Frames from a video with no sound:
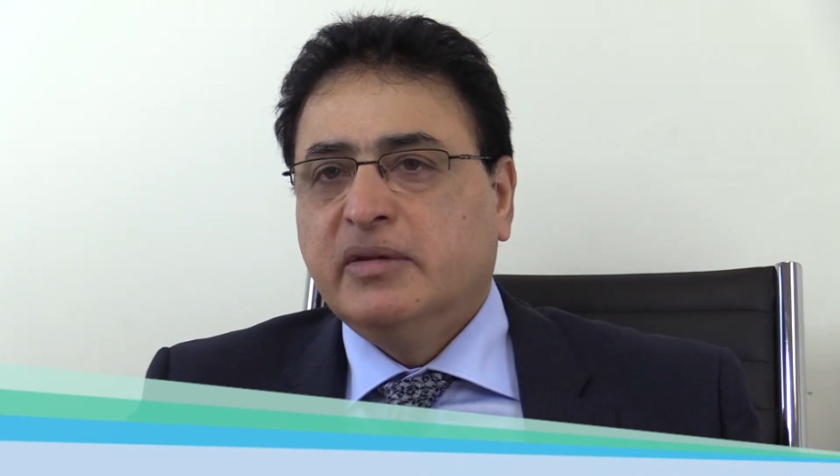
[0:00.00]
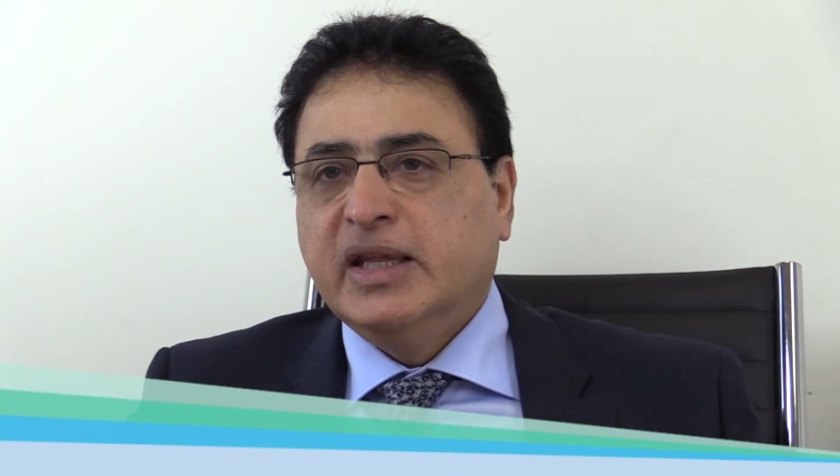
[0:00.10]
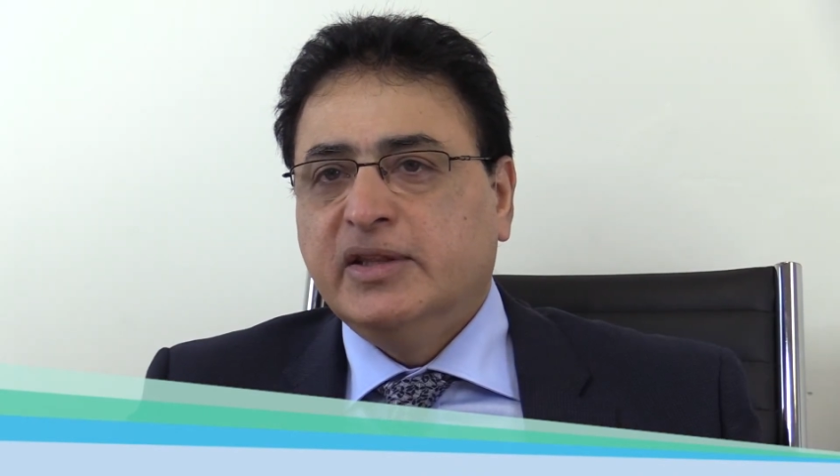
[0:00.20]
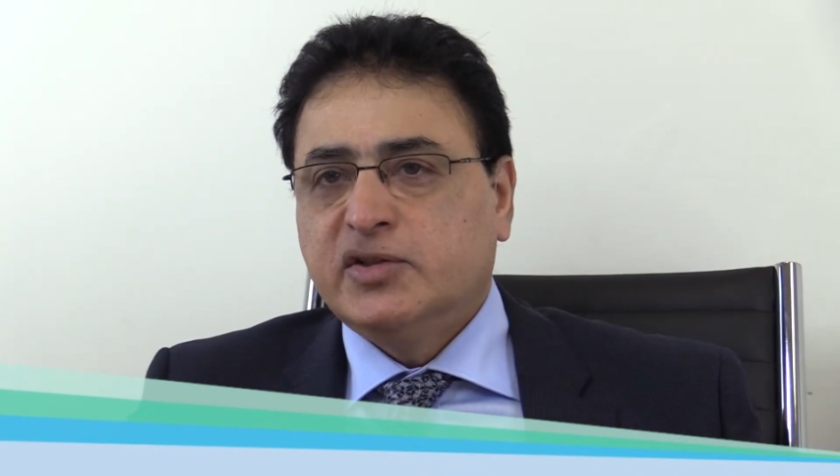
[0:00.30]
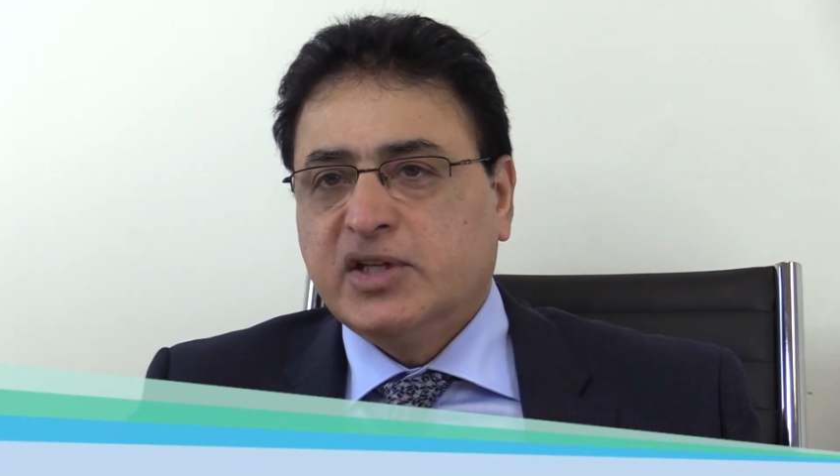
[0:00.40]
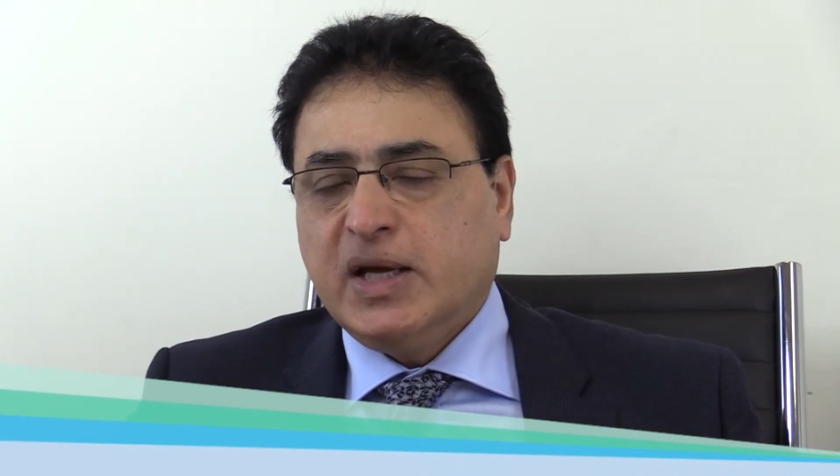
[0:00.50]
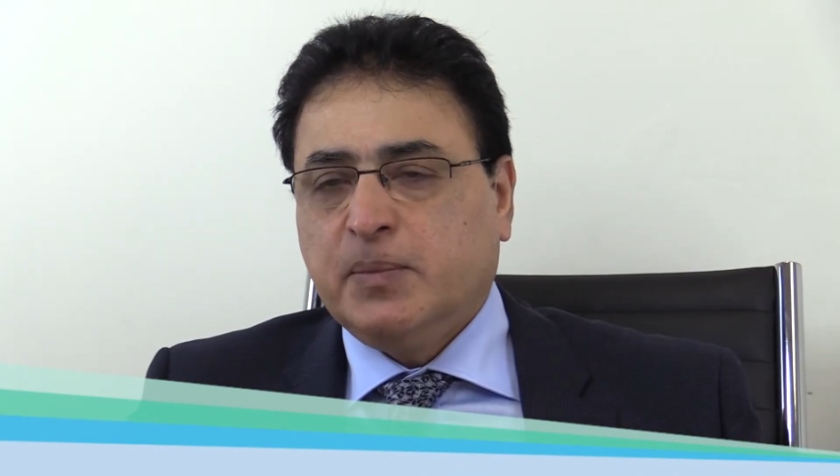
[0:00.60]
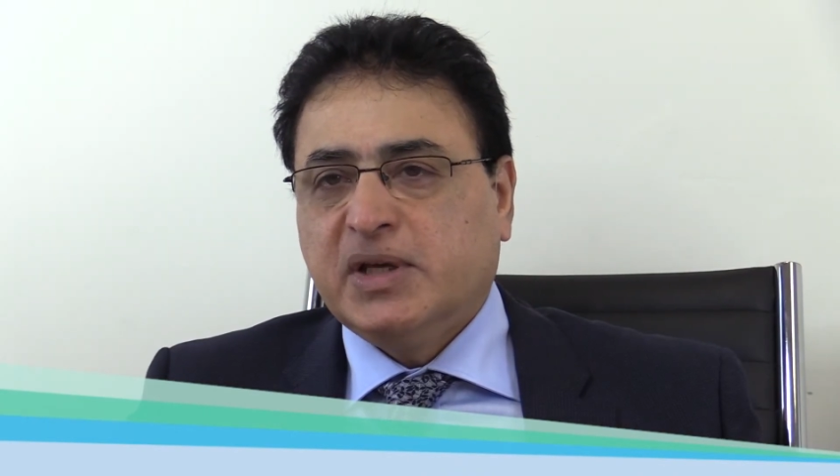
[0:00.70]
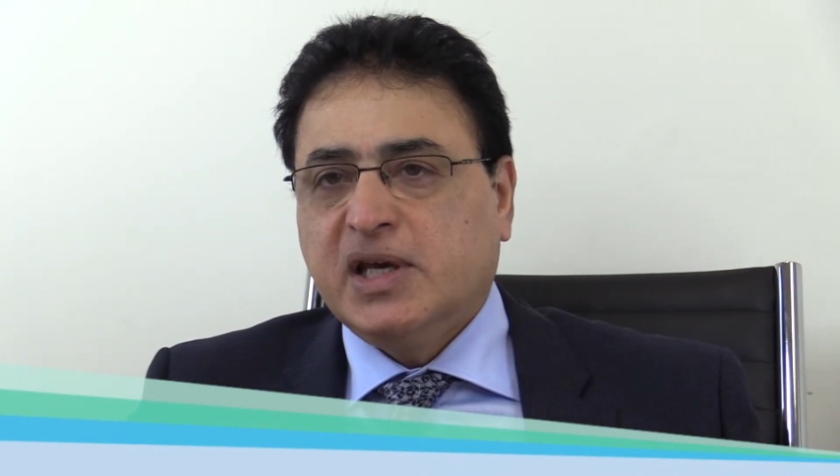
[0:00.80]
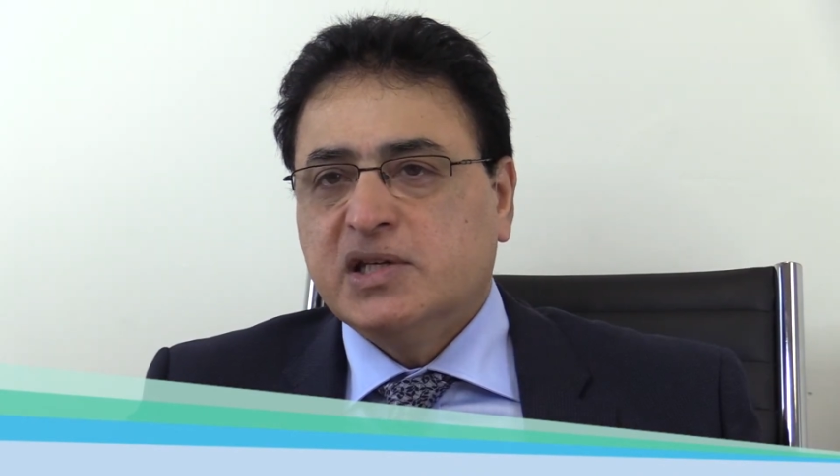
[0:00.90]
then there's an
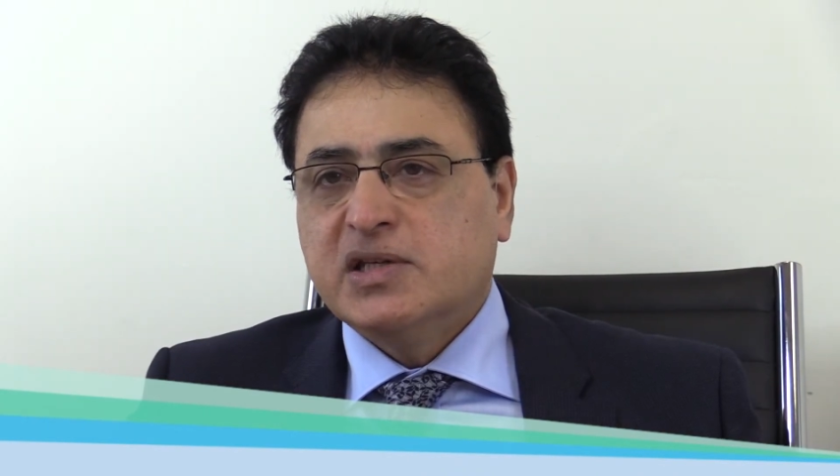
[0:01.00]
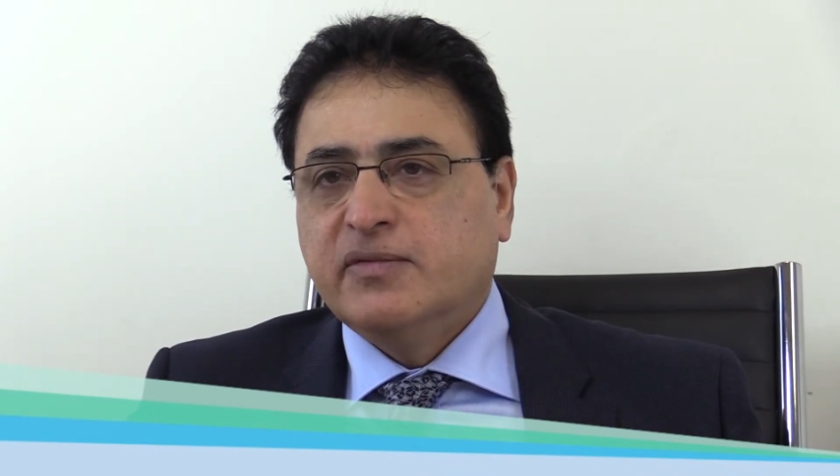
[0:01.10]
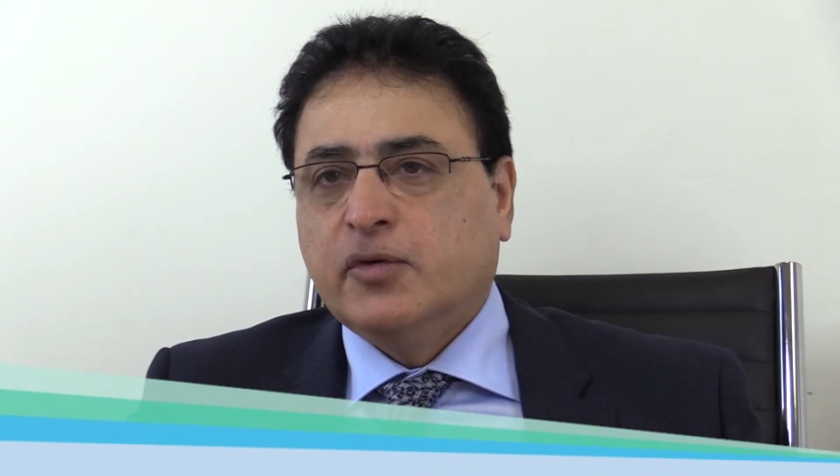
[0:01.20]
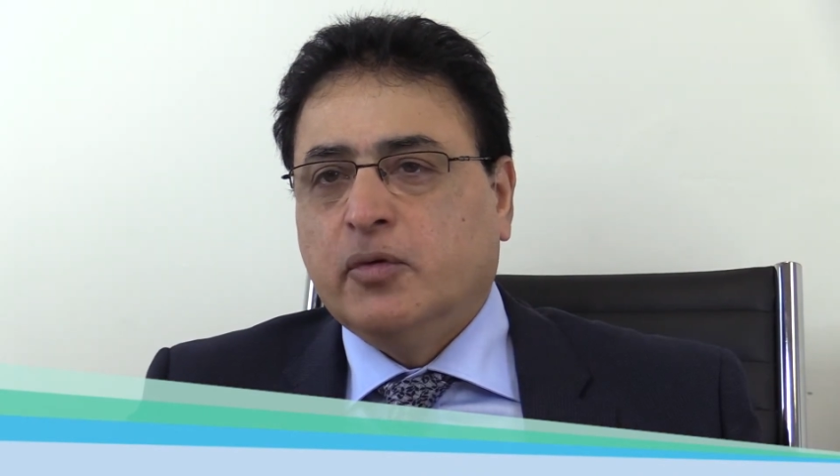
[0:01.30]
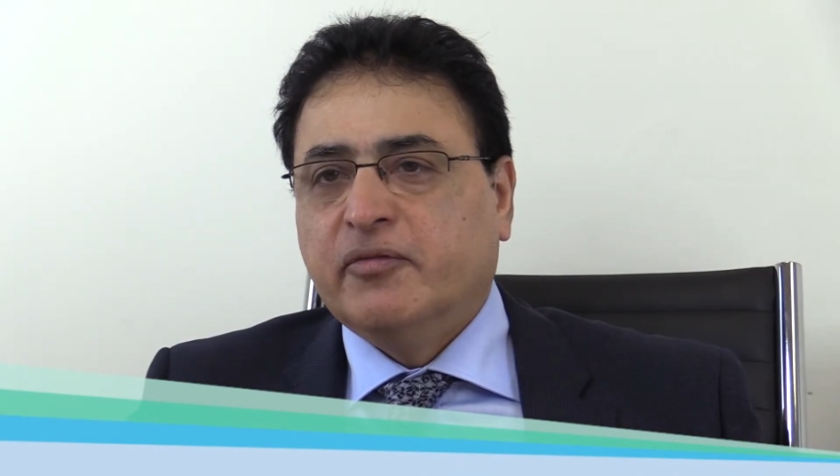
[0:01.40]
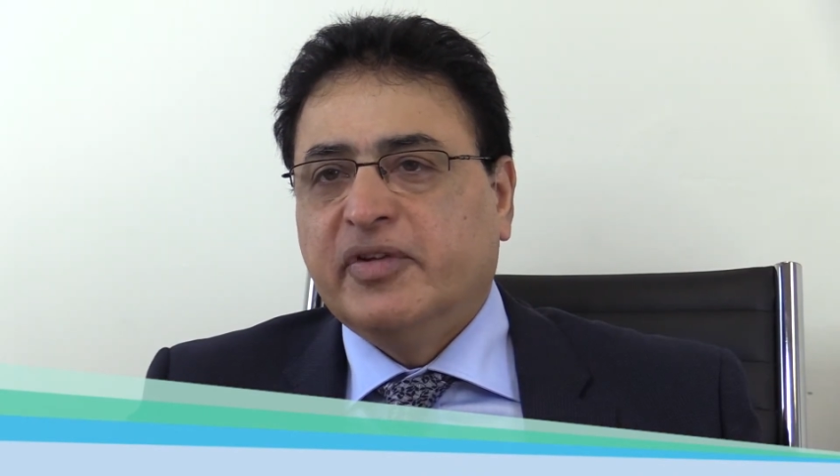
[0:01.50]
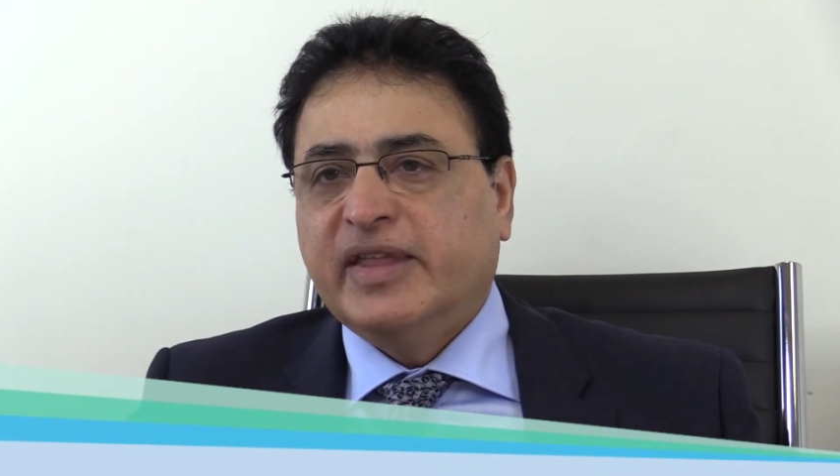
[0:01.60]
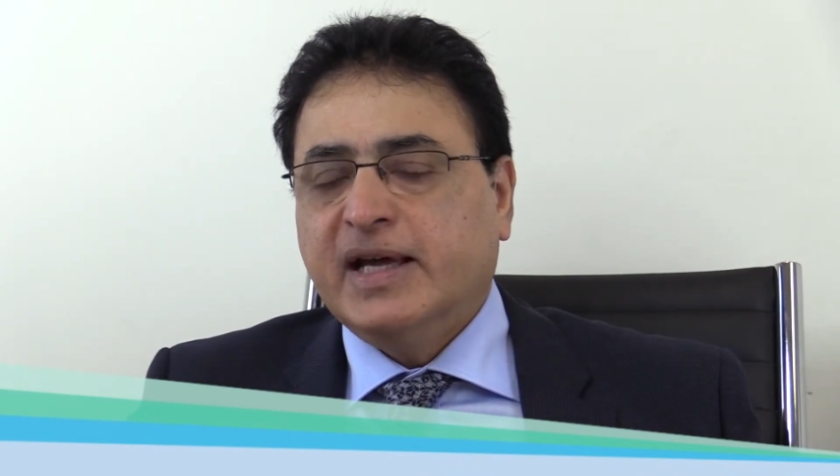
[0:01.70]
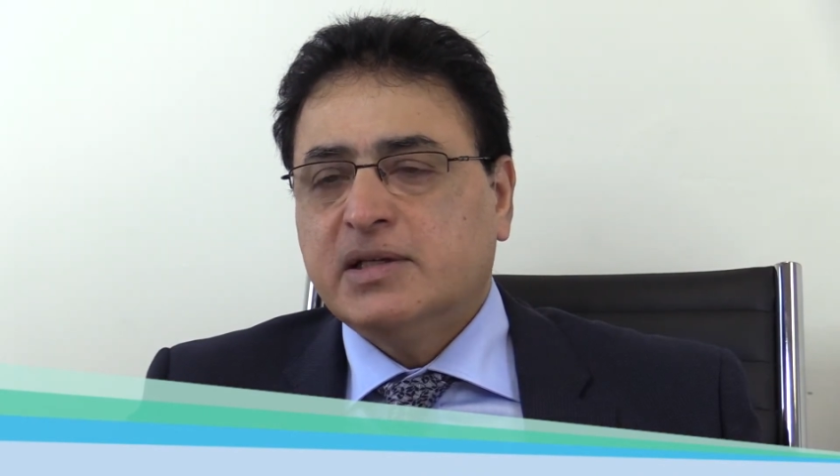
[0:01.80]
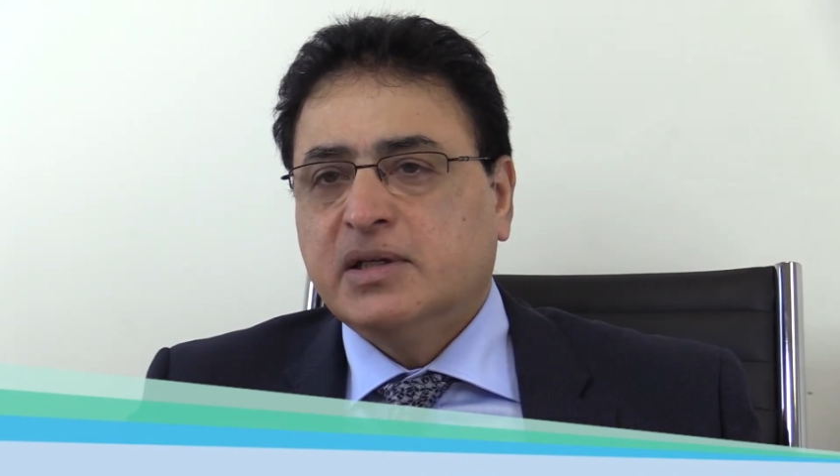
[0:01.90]
application form for
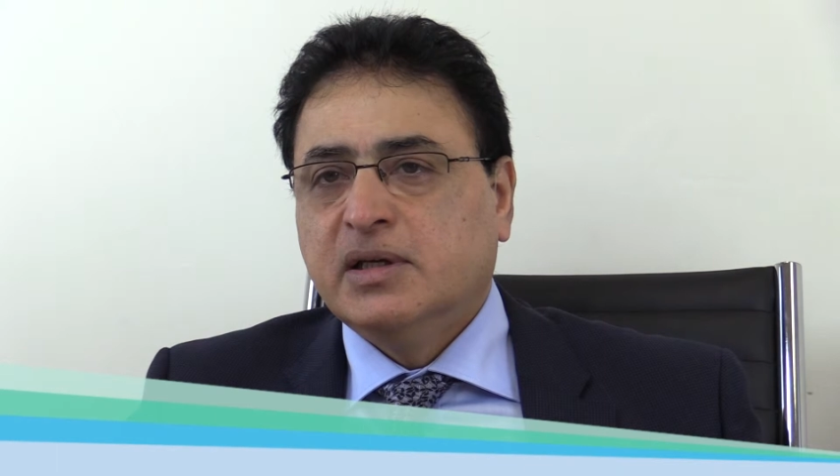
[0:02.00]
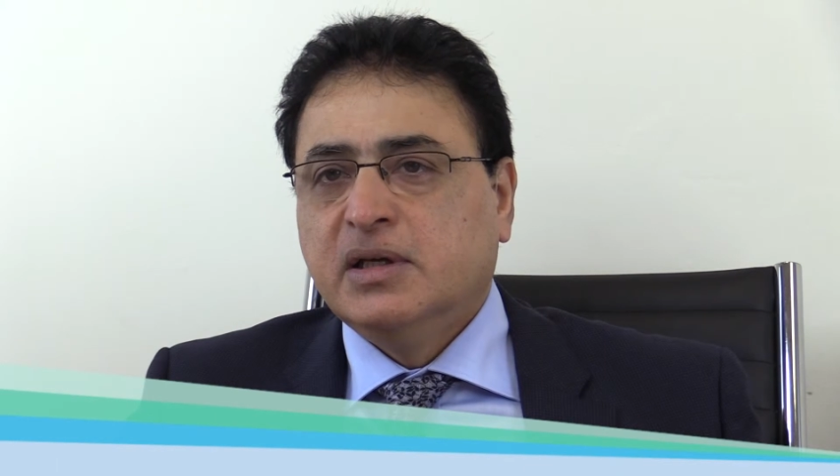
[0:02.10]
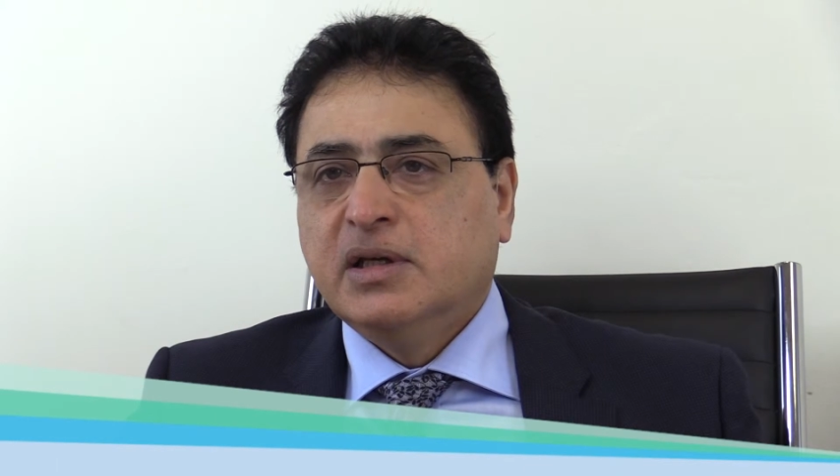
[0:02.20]
that.